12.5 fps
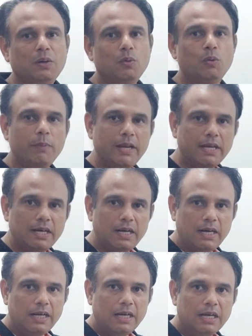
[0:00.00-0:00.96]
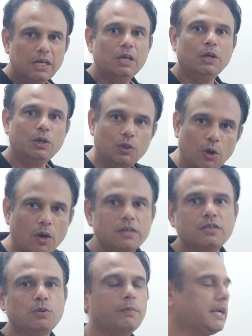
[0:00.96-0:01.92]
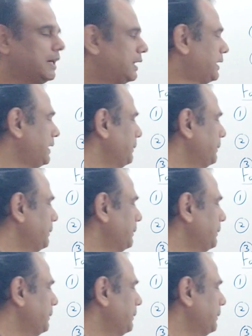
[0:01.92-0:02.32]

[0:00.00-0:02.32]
Omega cos omega t.